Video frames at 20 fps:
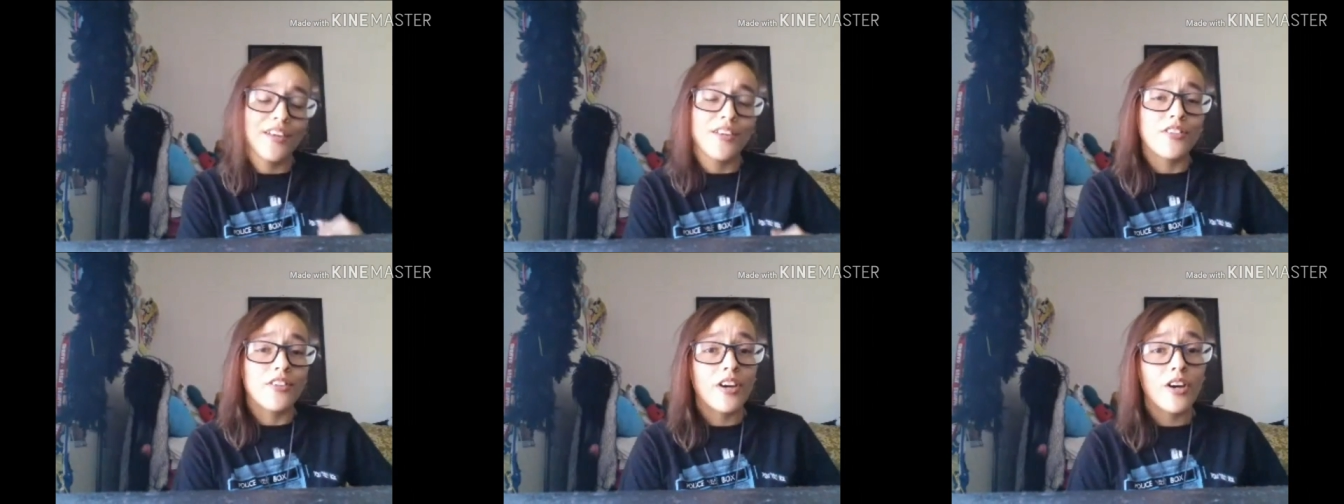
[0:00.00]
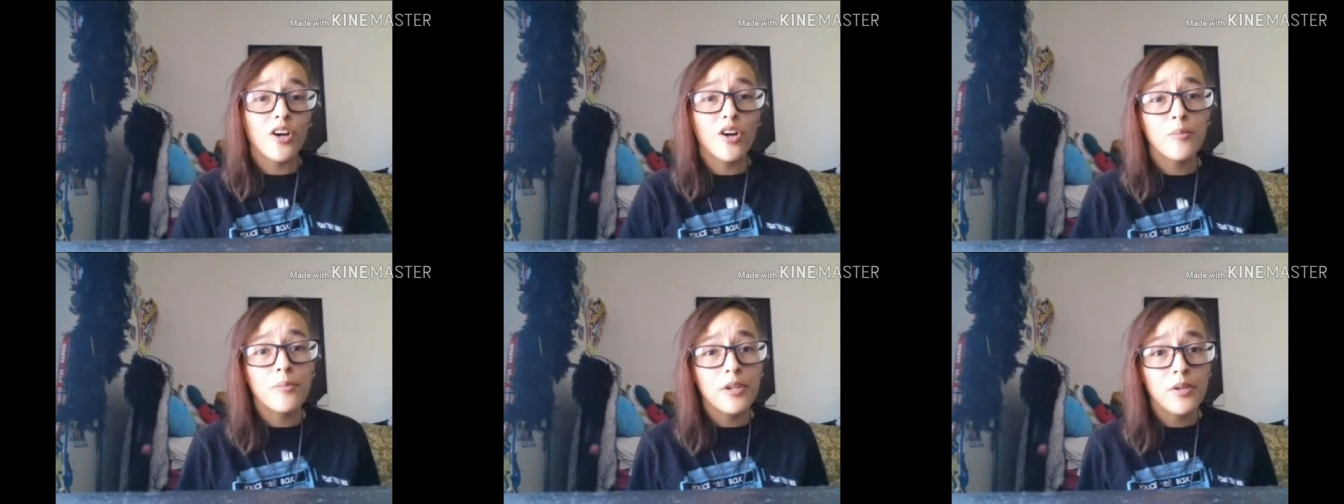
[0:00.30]
So I
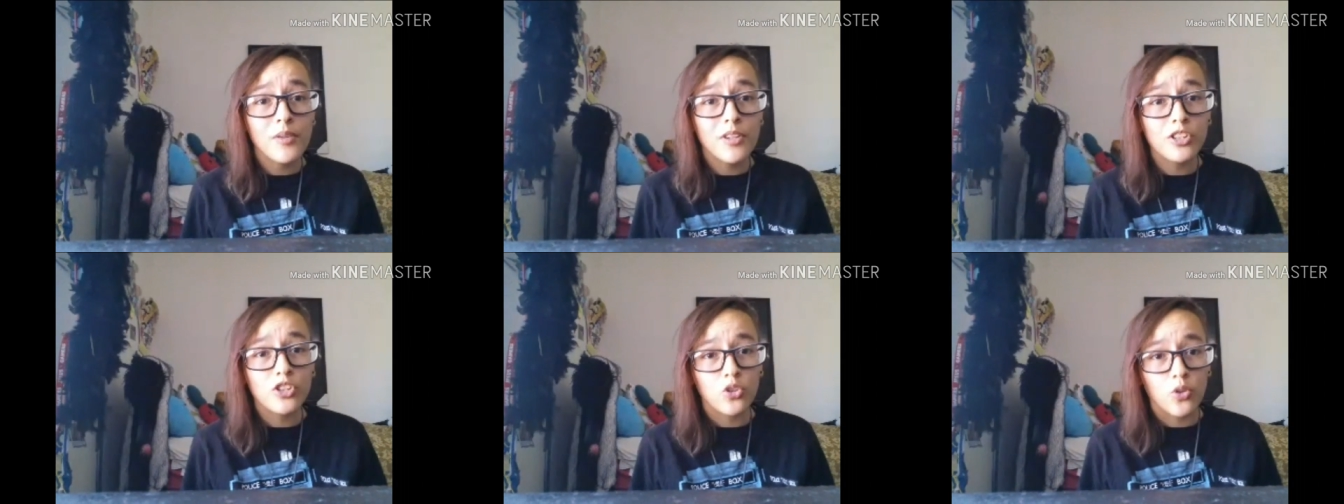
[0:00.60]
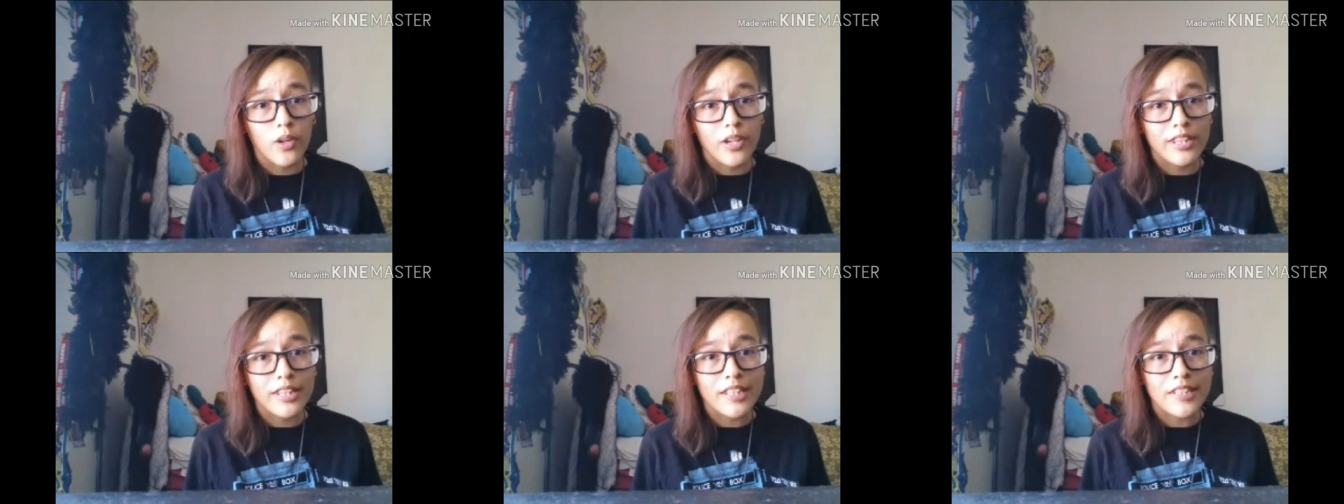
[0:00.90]
hope you
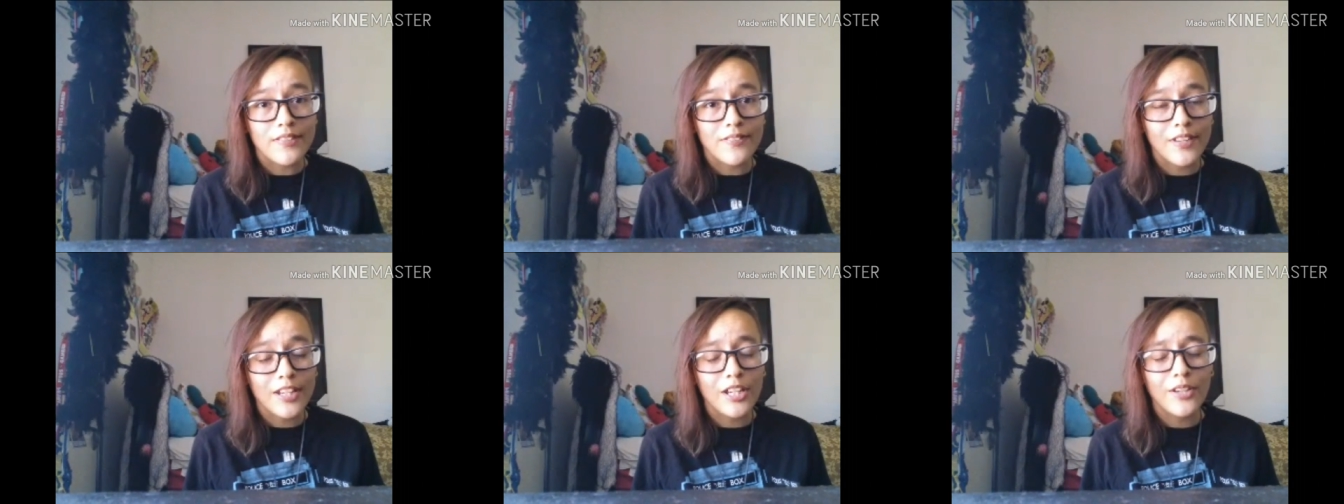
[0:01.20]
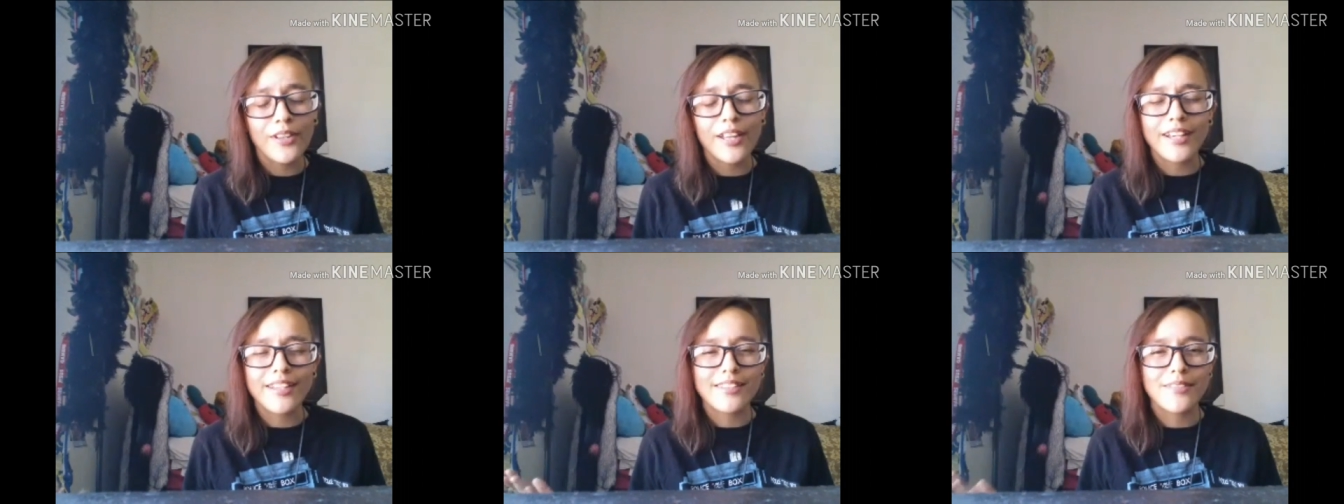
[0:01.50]
enjoyed this
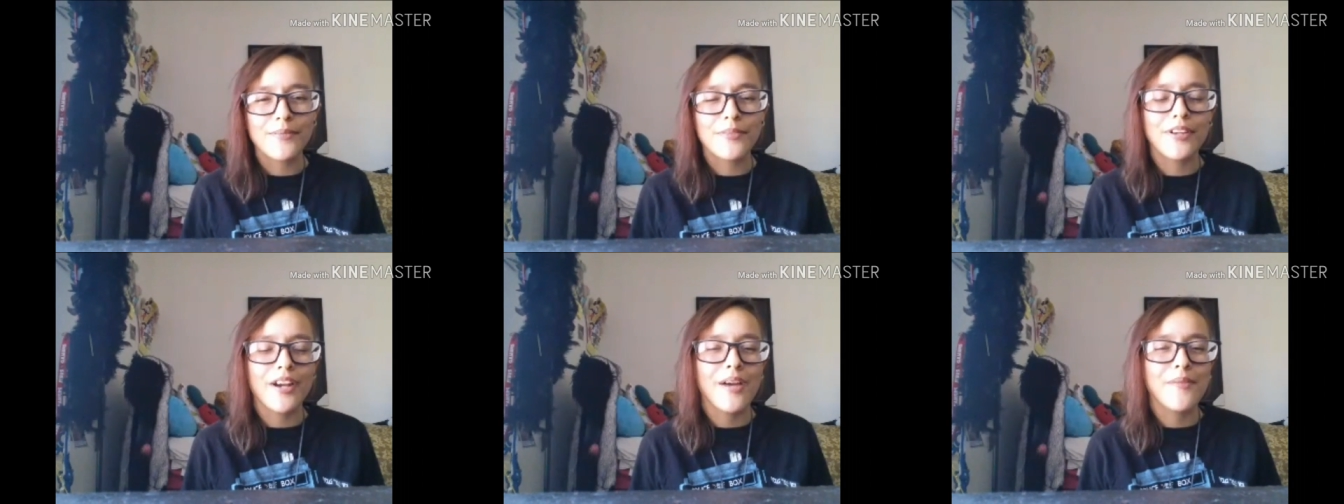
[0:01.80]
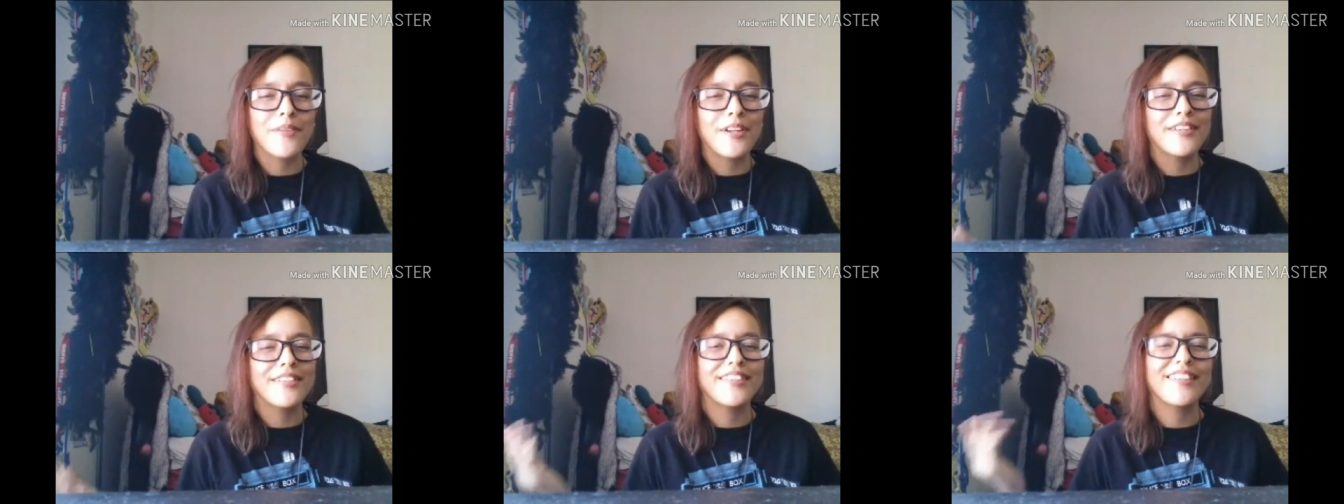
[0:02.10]
video, like,
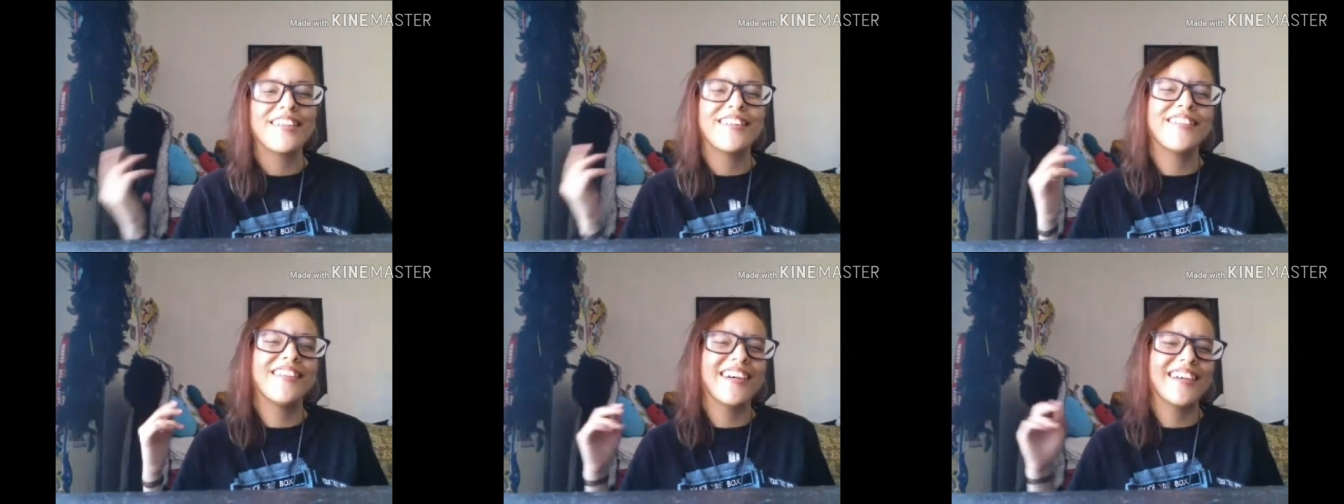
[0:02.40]
subscribe, now.